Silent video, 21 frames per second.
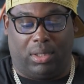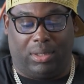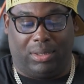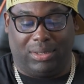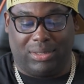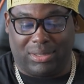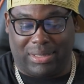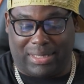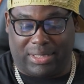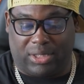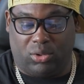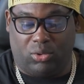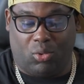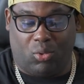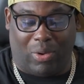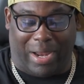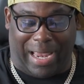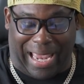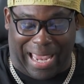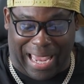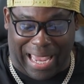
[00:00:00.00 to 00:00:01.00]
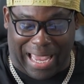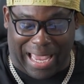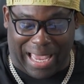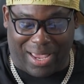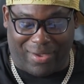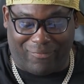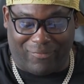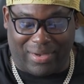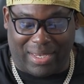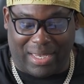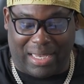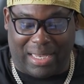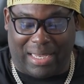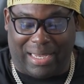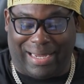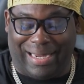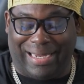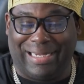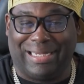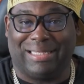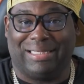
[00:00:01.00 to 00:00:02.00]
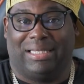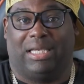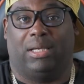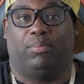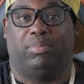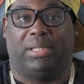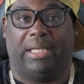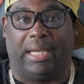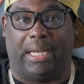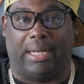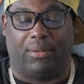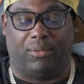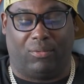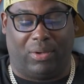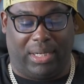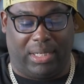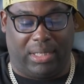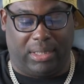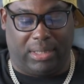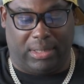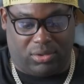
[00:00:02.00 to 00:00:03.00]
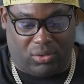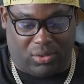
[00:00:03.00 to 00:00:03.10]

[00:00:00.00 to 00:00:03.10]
It looks like you don't have a clear plan, right?